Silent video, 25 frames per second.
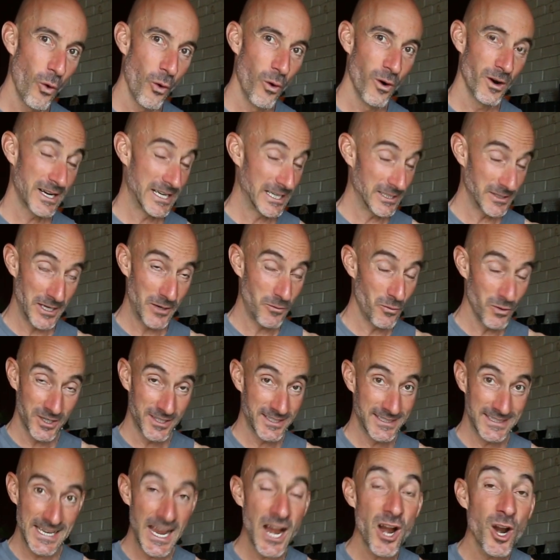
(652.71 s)
Or, because like
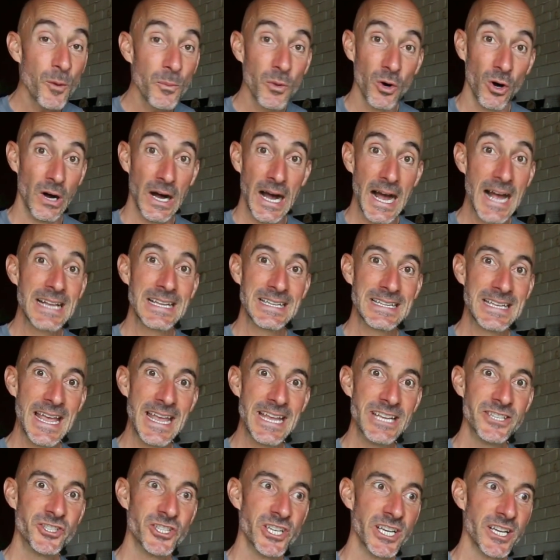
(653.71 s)
we're terrible at
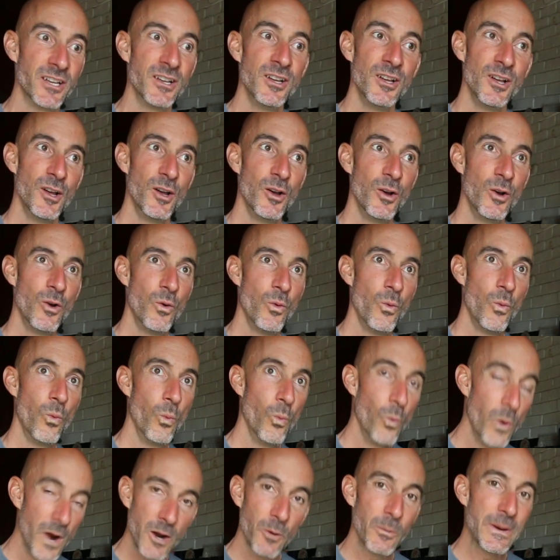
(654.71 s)
gauging
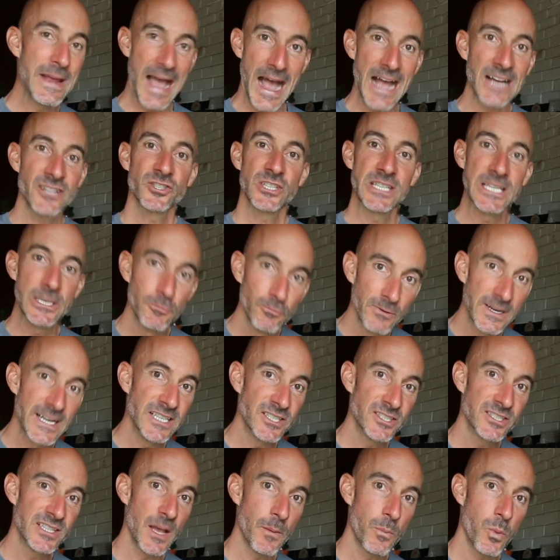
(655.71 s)
where we actually
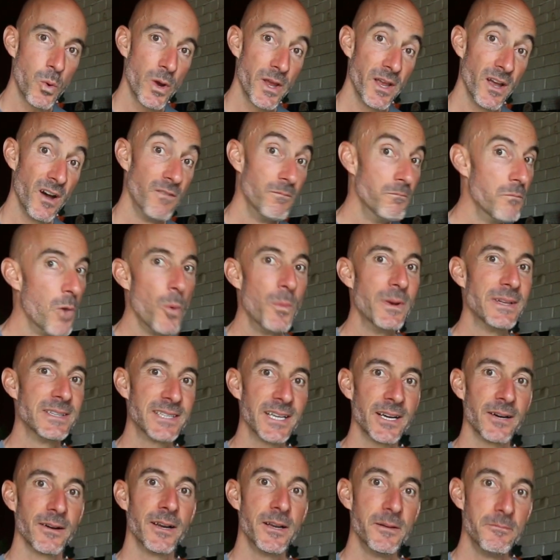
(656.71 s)
reach that point of
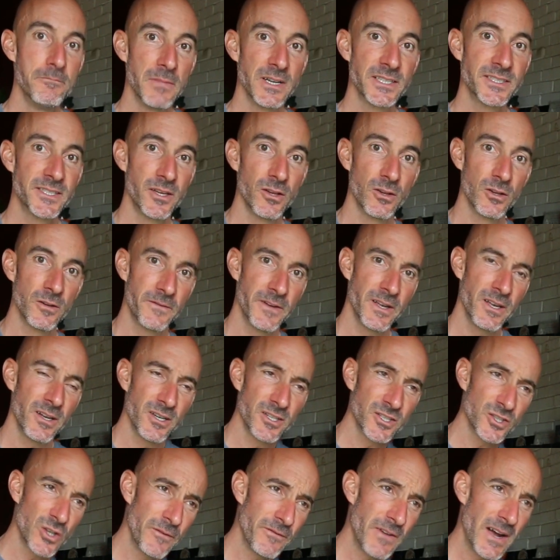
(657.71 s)
momentary muscular
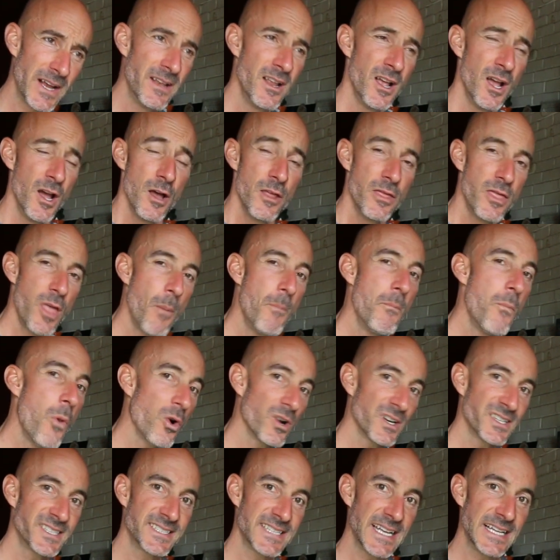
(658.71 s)
failure. So I find the
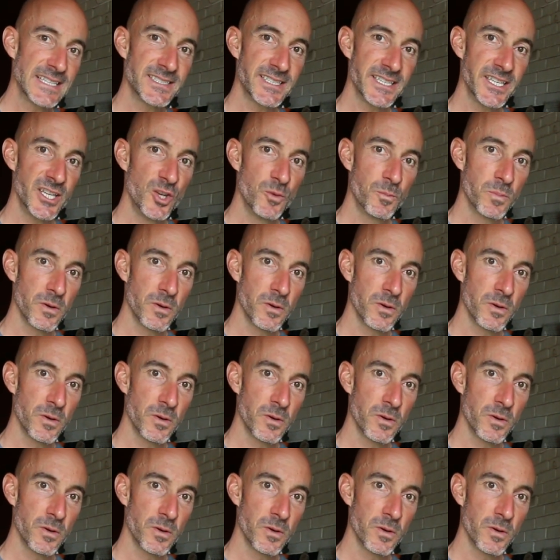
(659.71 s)
more sets that you